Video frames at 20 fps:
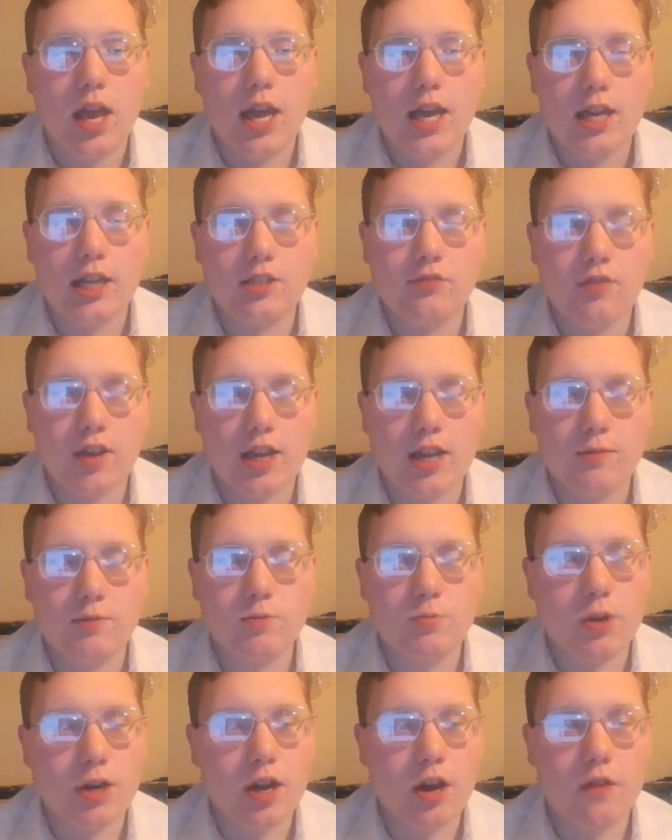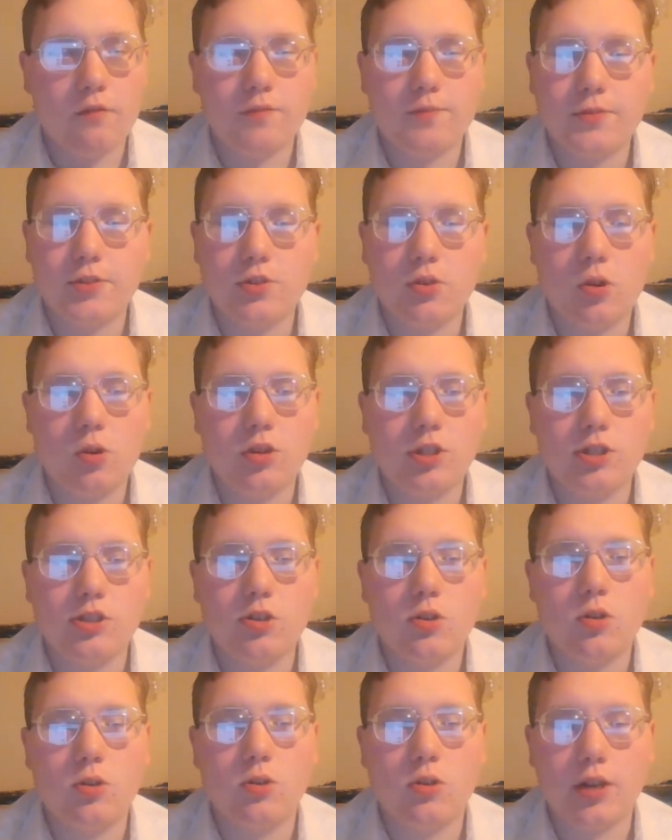His fame spread out from shore to
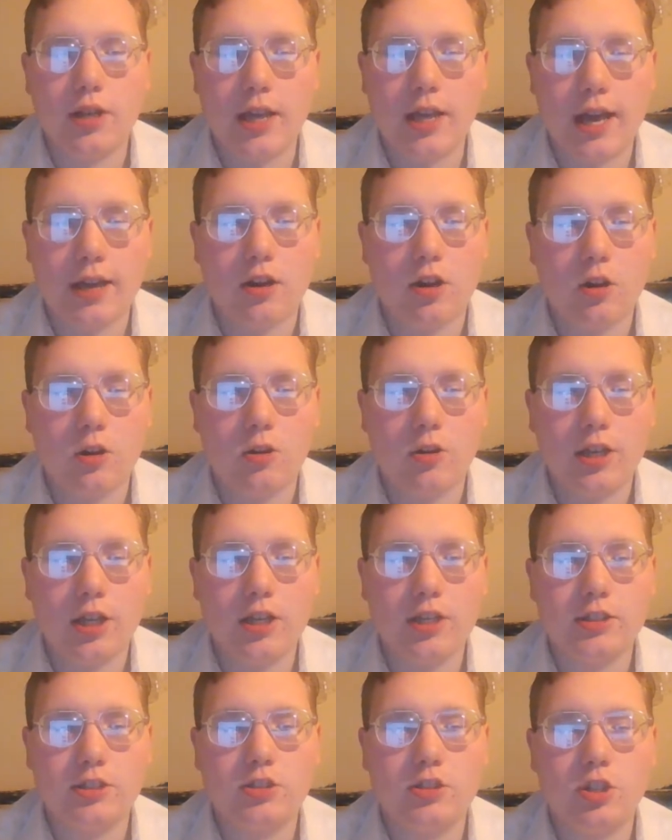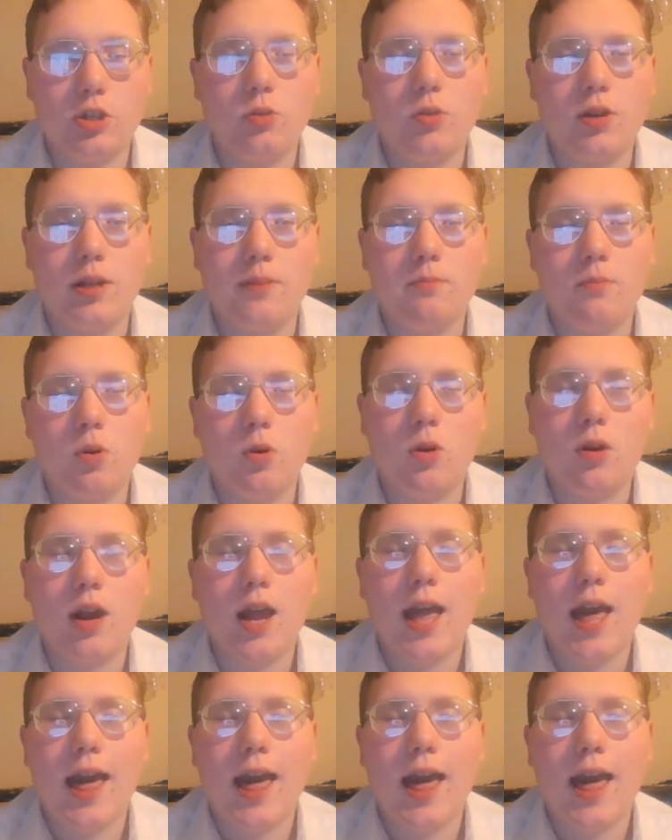shore. He had all he could do and more.